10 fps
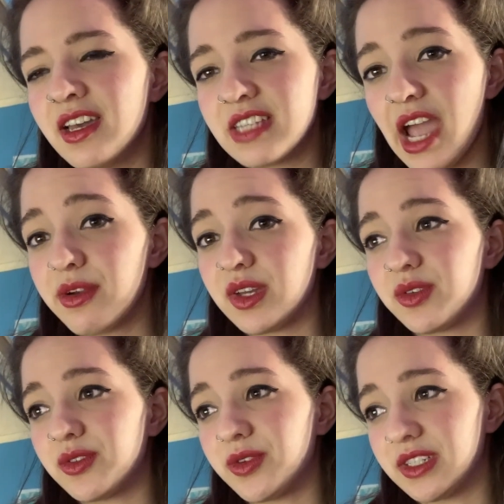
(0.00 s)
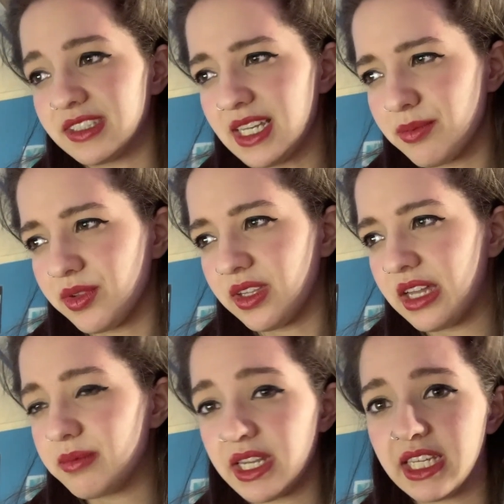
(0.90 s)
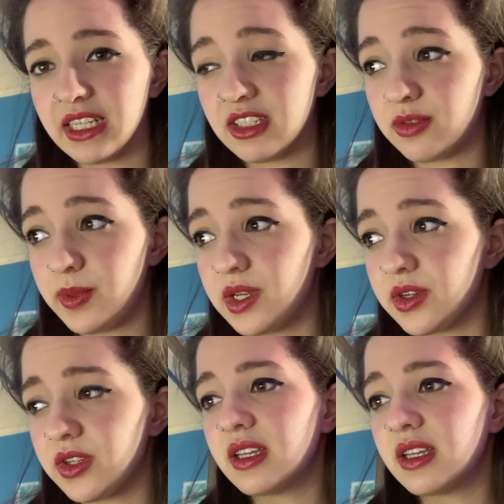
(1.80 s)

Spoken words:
Tarios, for example, had many in his beard.